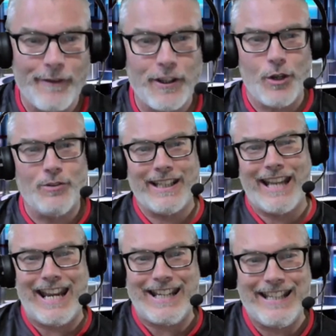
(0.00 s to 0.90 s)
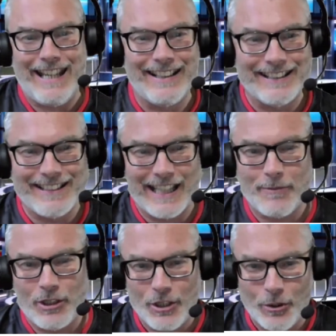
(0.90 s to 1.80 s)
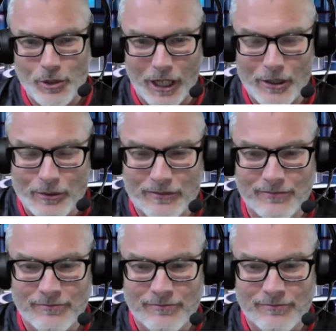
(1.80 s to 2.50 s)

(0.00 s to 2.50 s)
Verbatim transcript: for you to get in the England team and you don't.